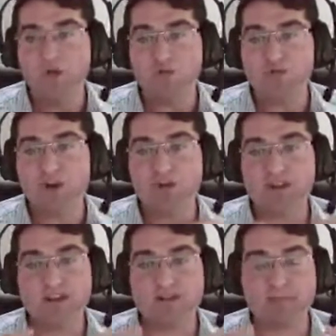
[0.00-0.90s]
The result
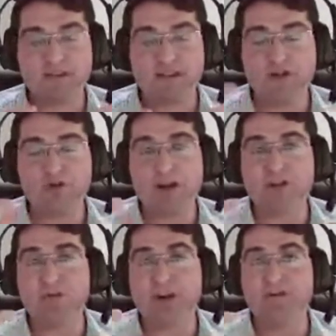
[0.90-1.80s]
is basically a
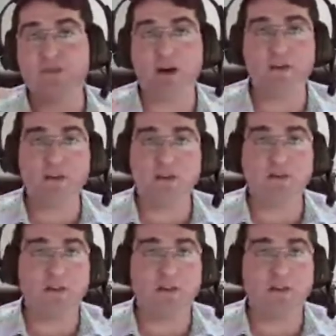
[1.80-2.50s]
tractor-ready file that